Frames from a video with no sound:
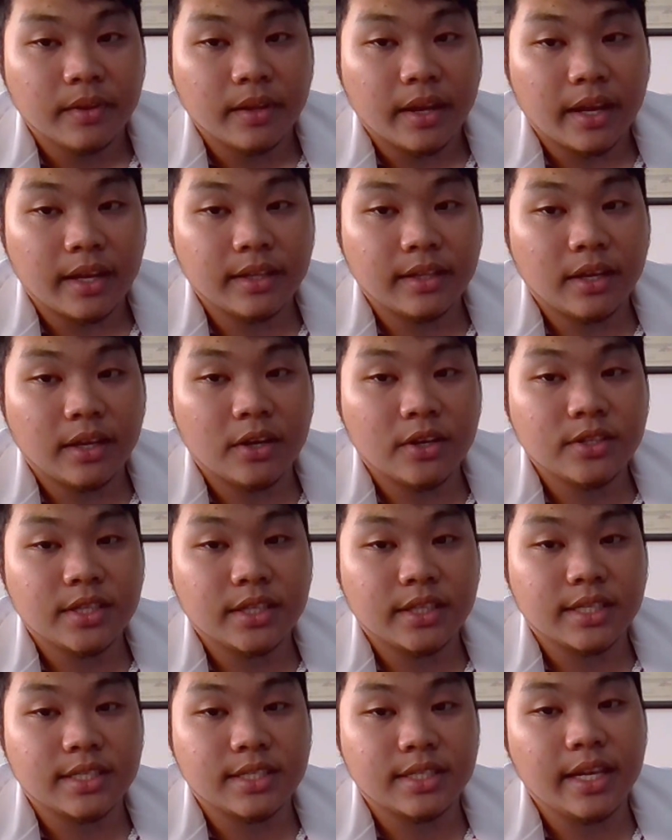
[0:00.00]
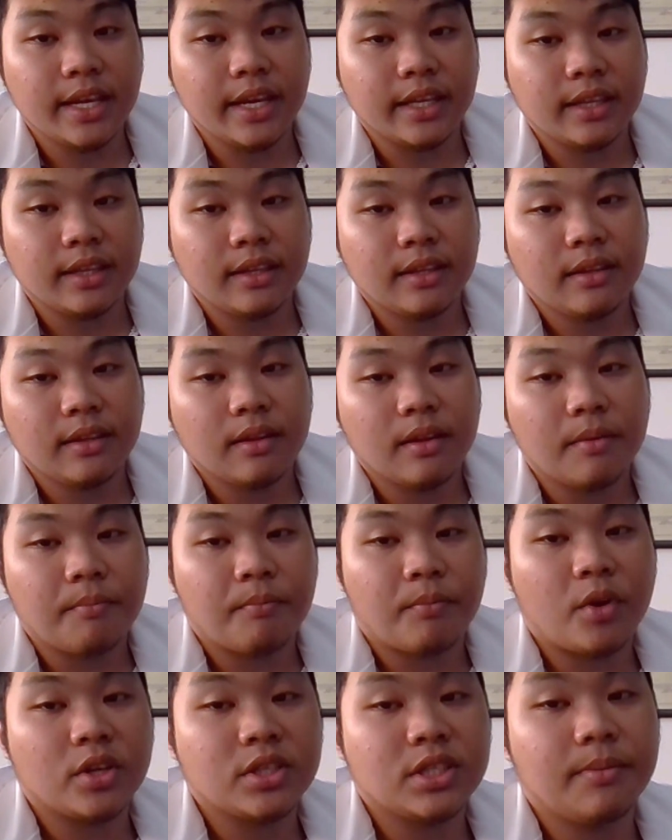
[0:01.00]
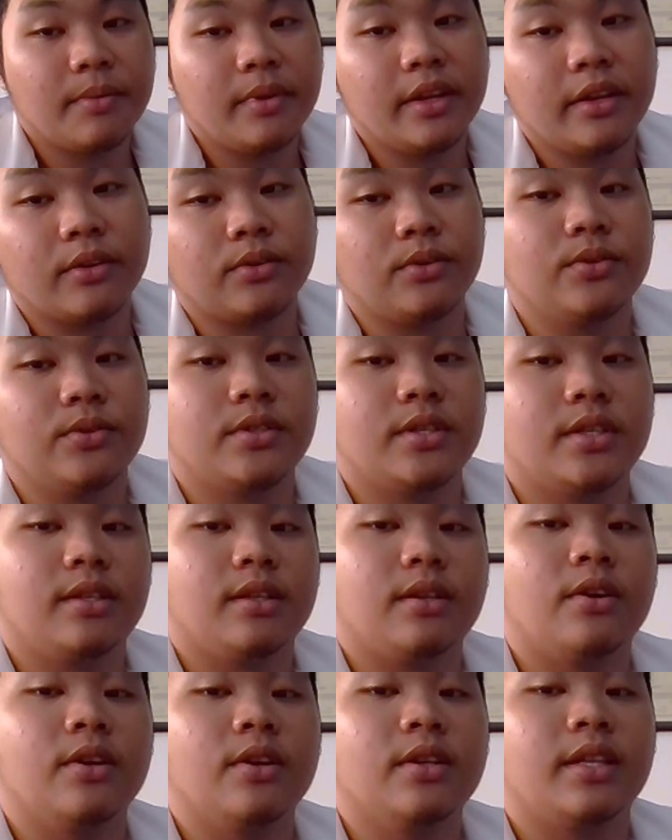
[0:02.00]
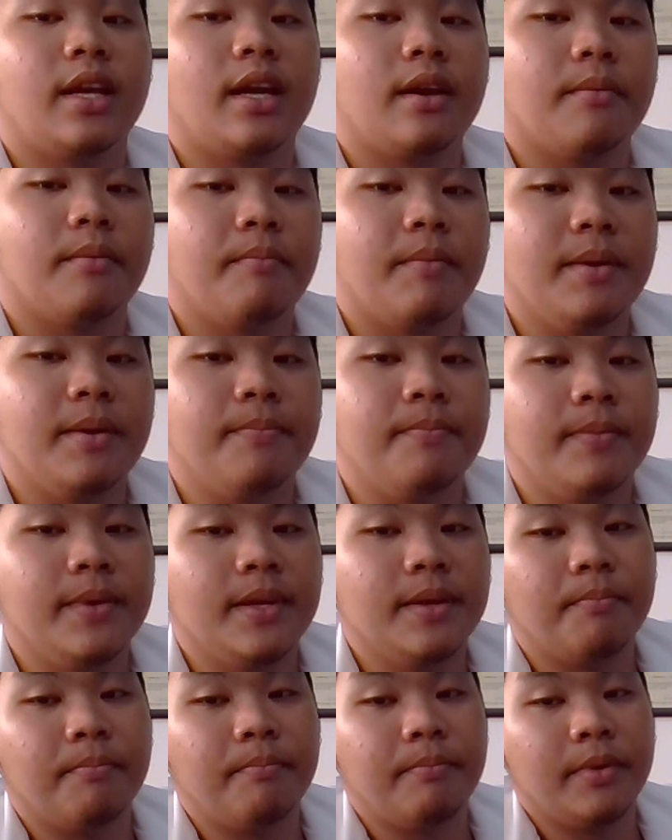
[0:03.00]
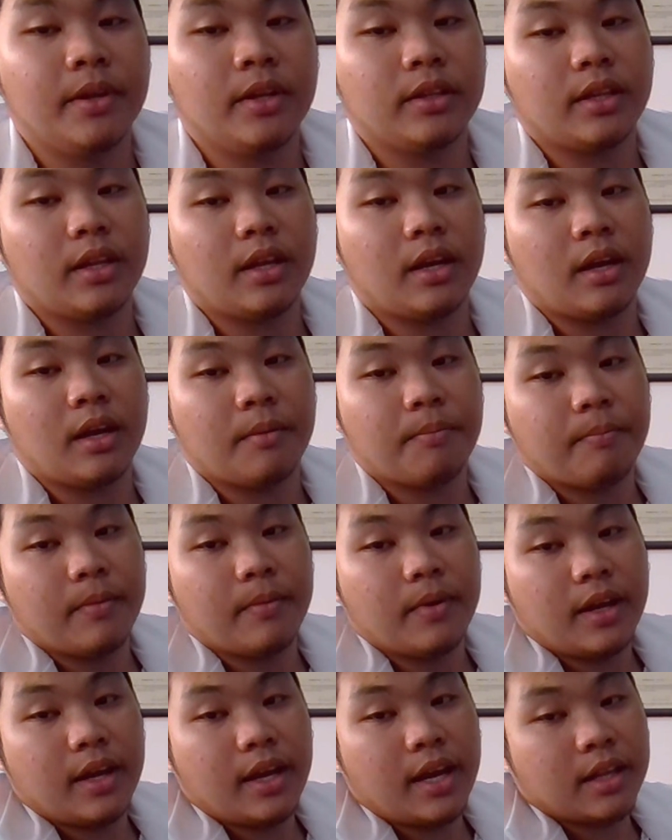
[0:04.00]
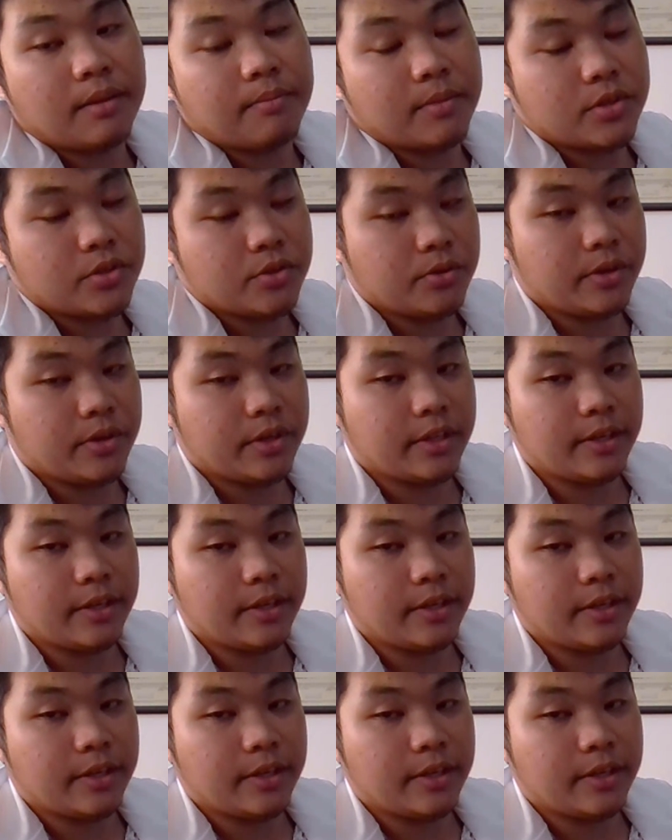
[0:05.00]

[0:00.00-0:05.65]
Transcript: and the onset is late, proximal and occlusal contact may be built up at maturity.